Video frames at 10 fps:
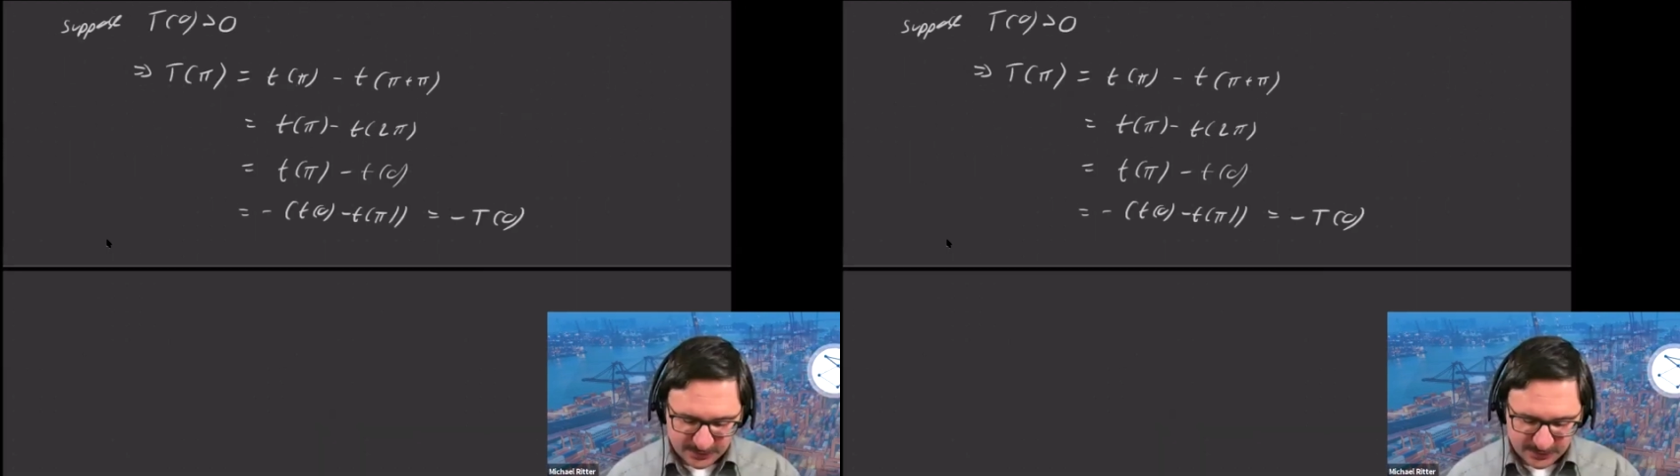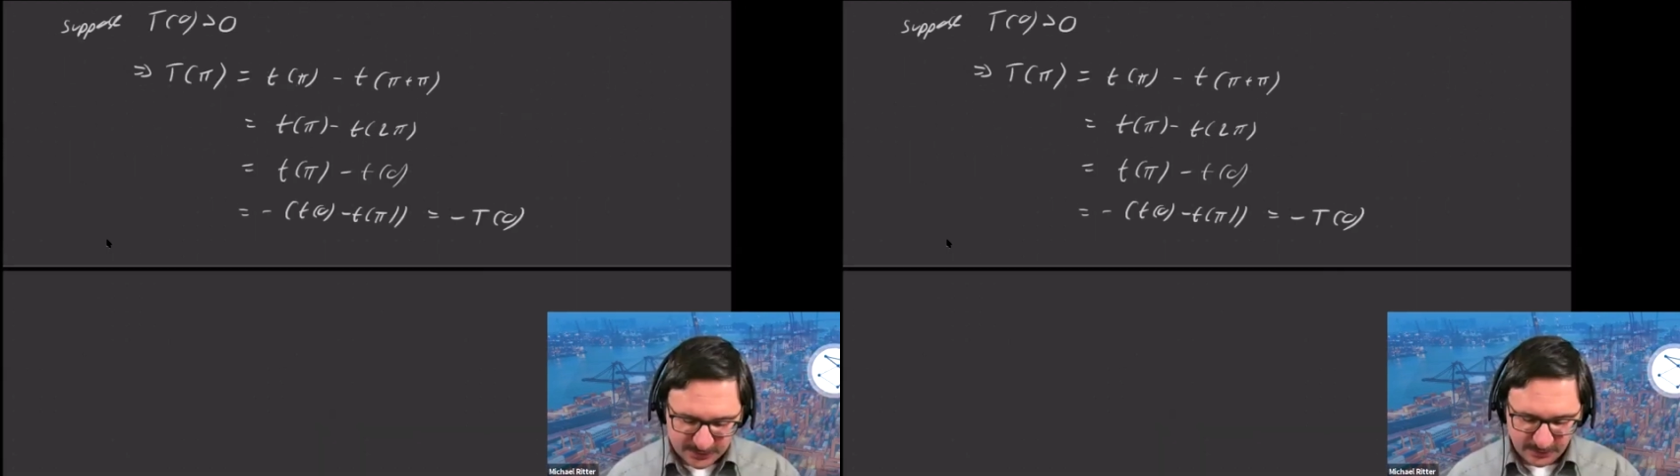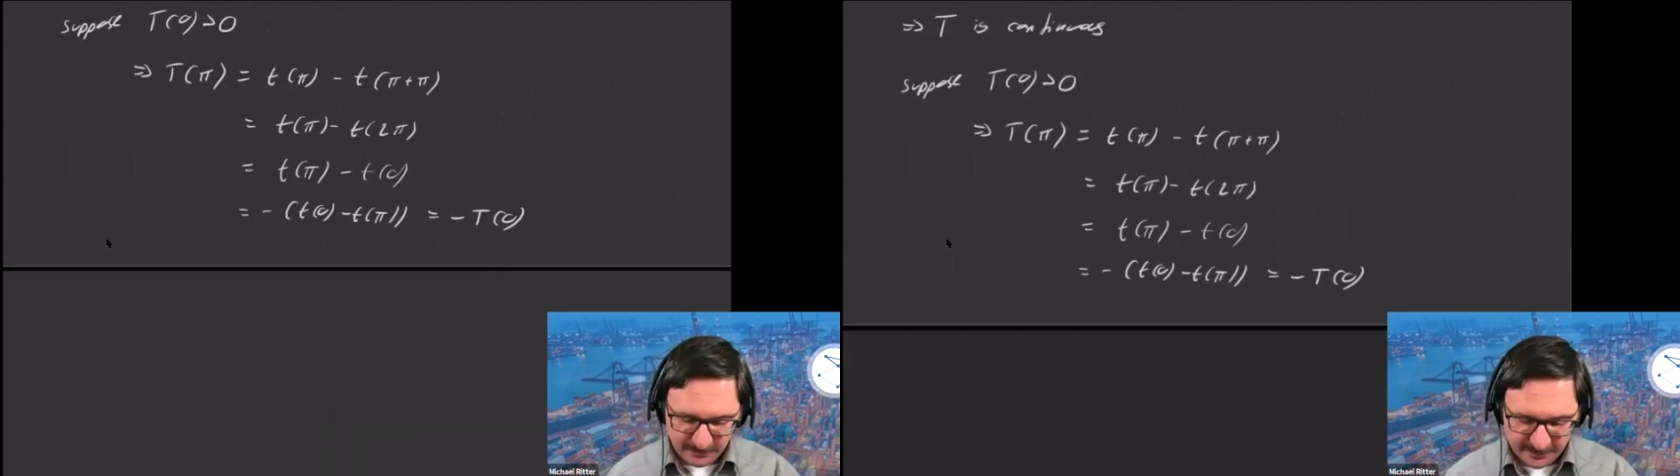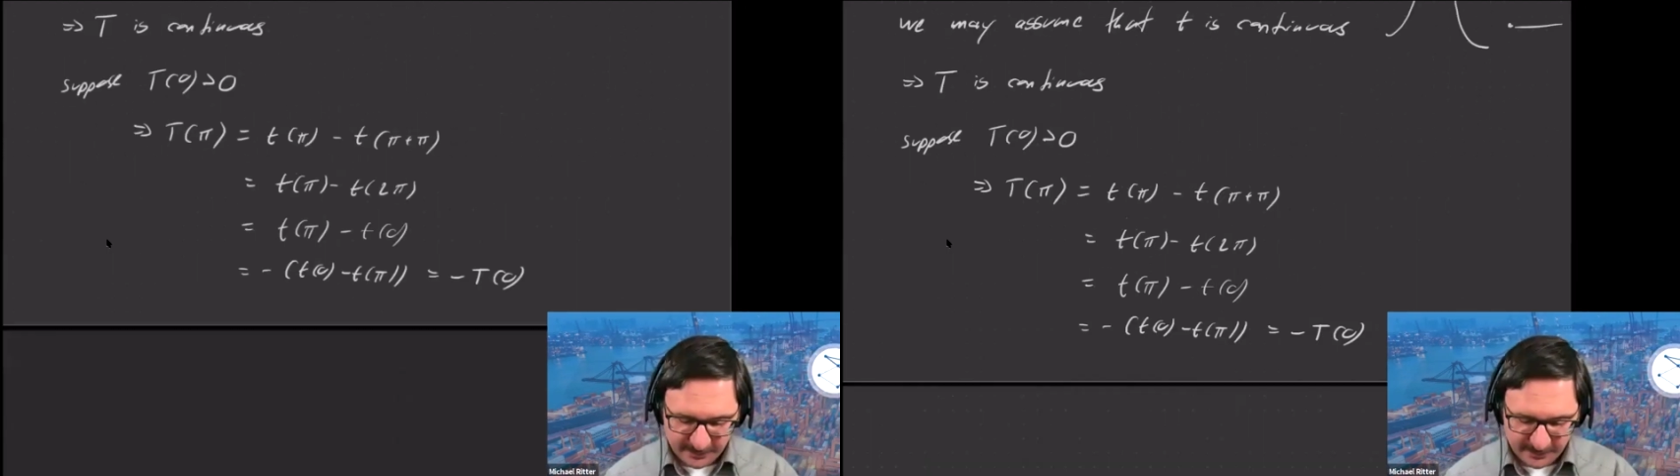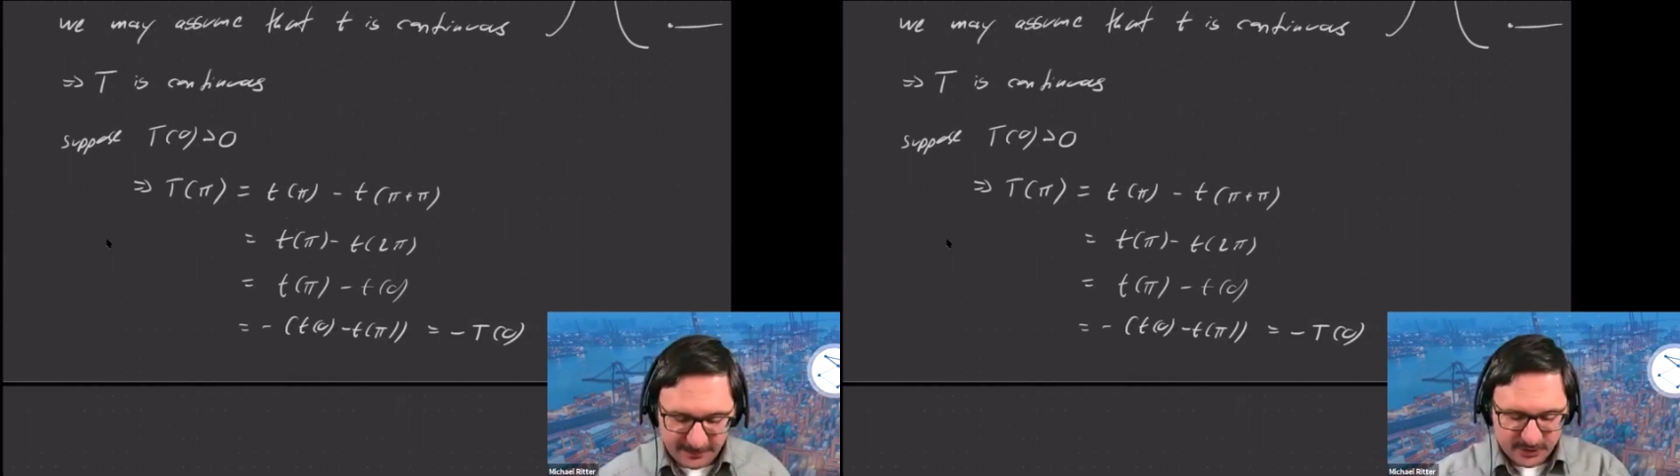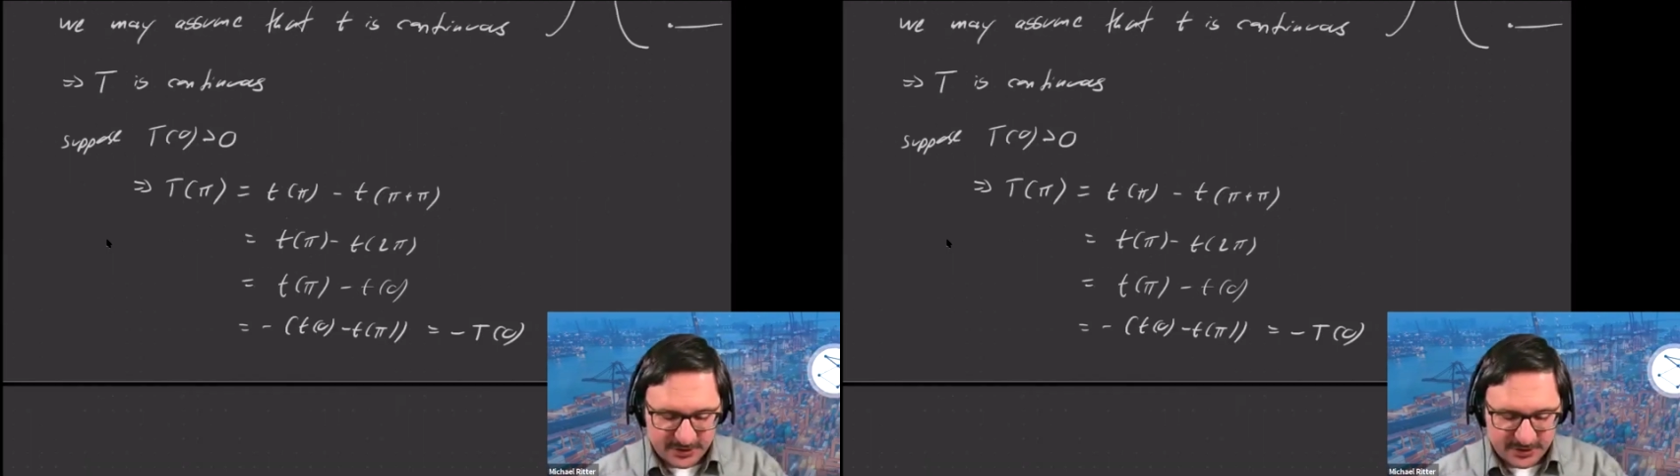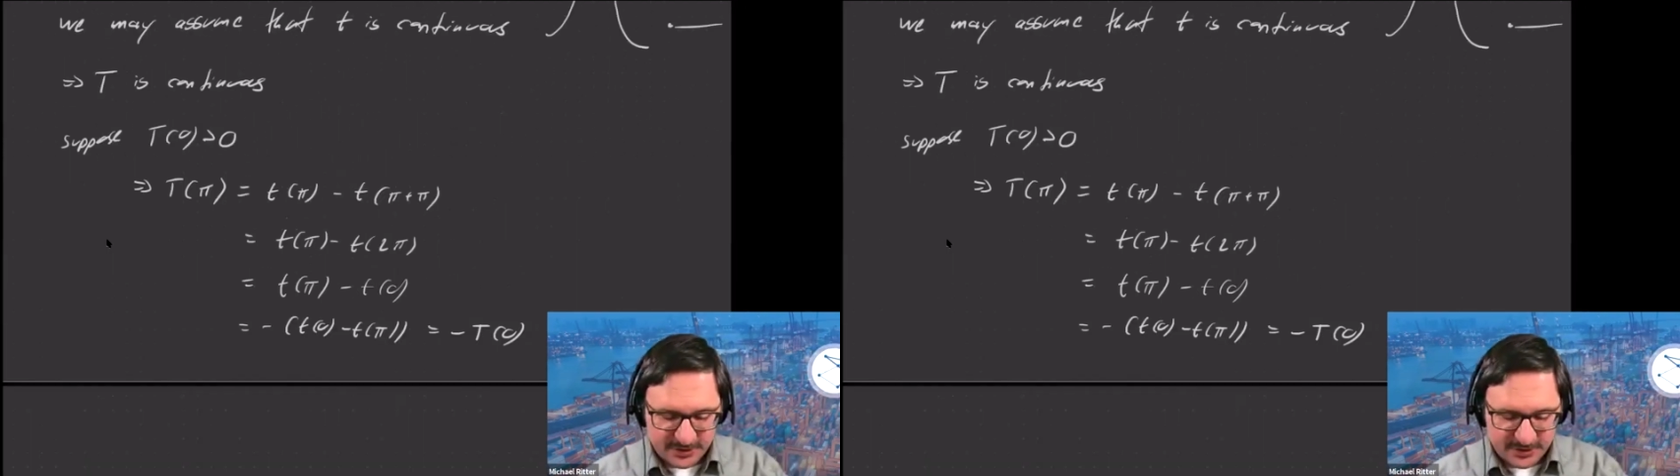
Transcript: So the temperature